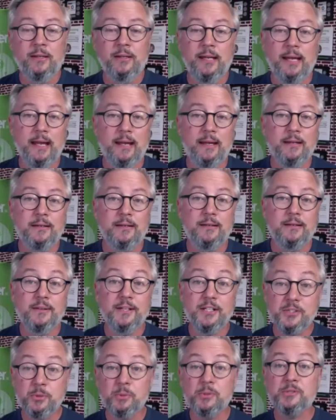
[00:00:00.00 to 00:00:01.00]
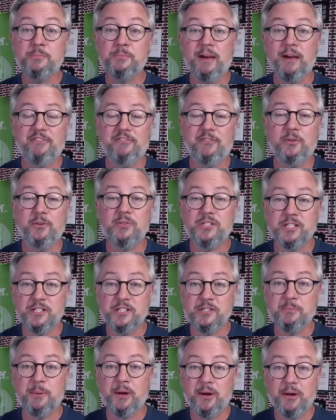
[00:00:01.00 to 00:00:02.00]
And this was my first
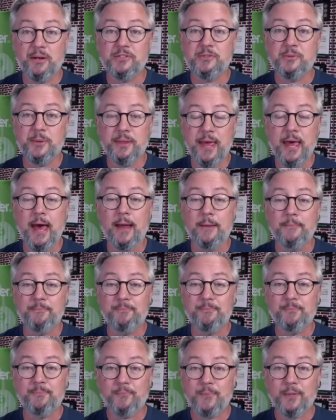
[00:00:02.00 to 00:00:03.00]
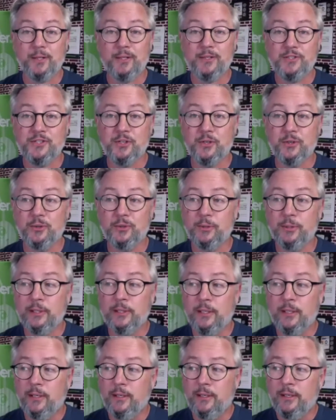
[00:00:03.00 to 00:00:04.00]
experience with that. So,
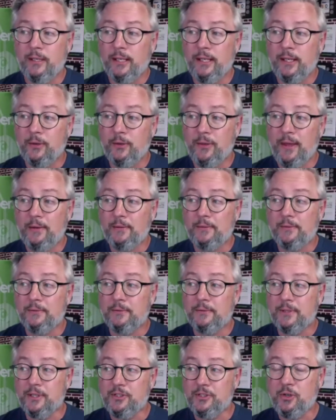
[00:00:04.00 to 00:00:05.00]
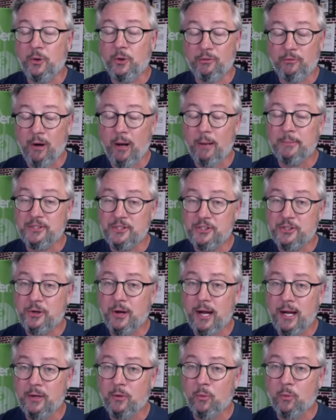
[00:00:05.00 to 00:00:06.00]
you know, that the Tony Robbins
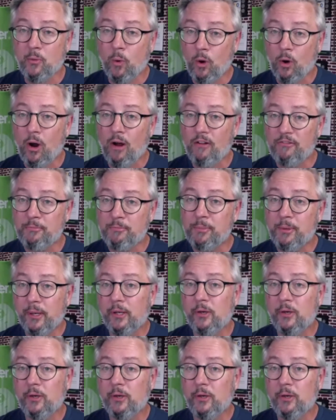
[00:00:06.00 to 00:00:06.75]
training wore off pretty